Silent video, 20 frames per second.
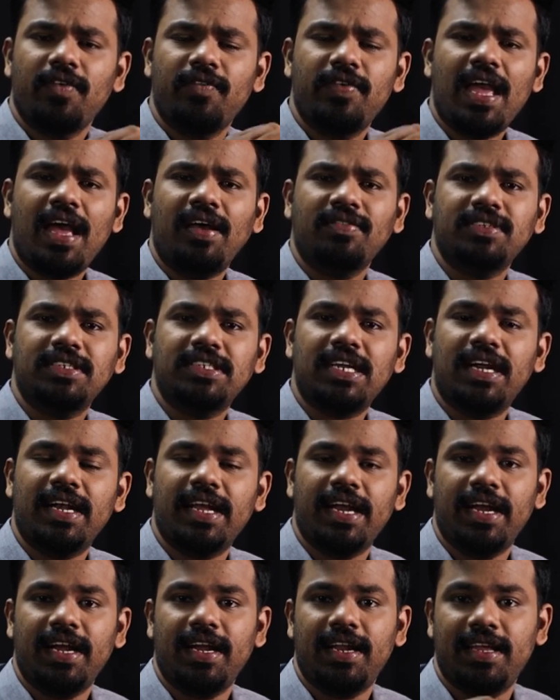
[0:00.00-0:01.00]
We have
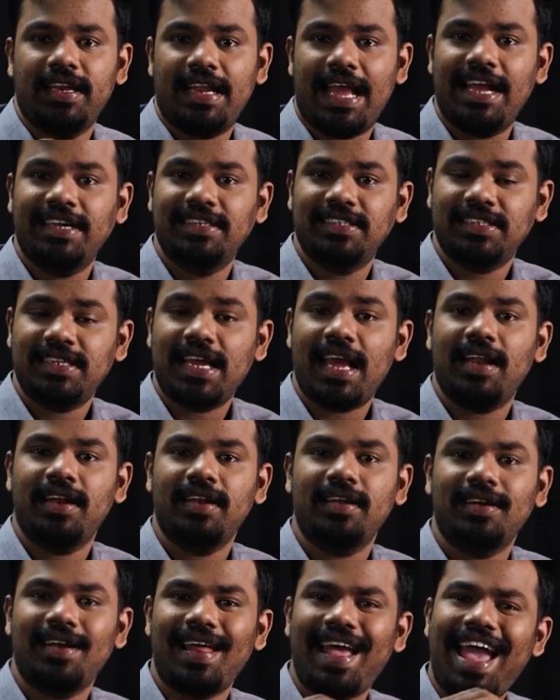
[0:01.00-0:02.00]
studied in 8th
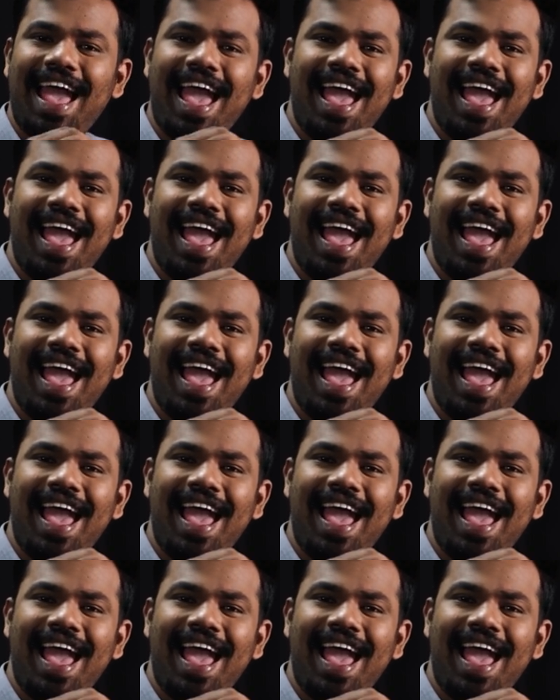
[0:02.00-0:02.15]
standard